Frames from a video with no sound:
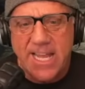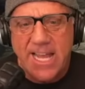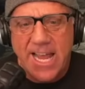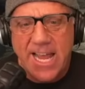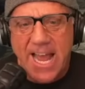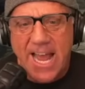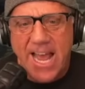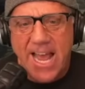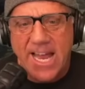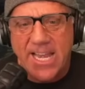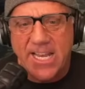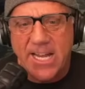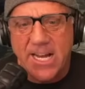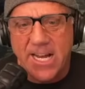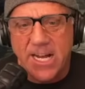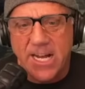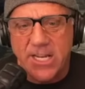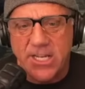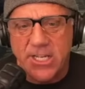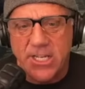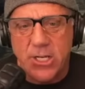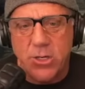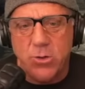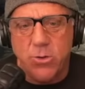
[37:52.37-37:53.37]
and uh,
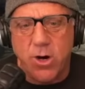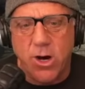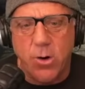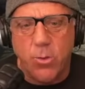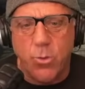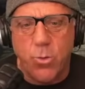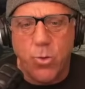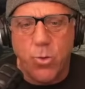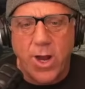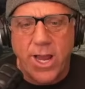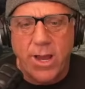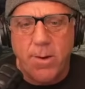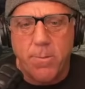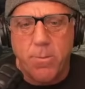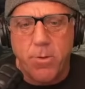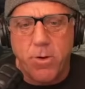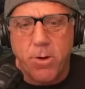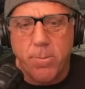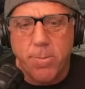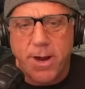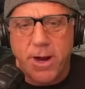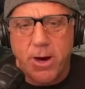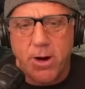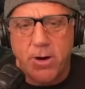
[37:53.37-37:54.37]
you are way more
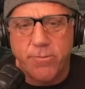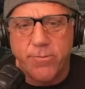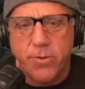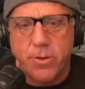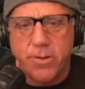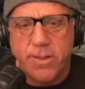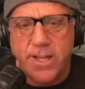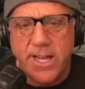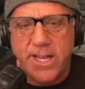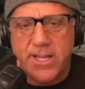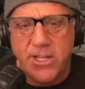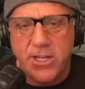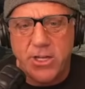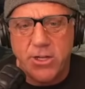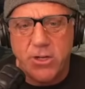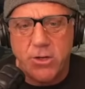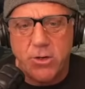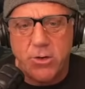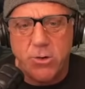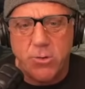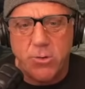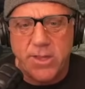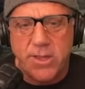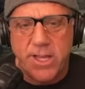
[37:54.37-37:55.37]
powerful than
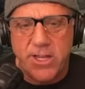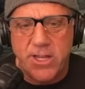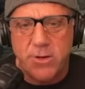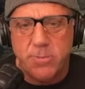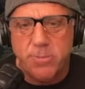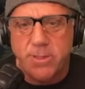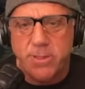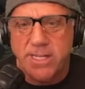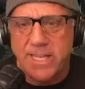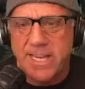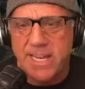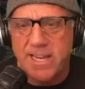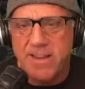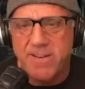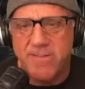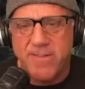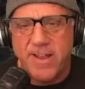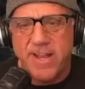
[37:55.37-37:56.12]
you than you believe.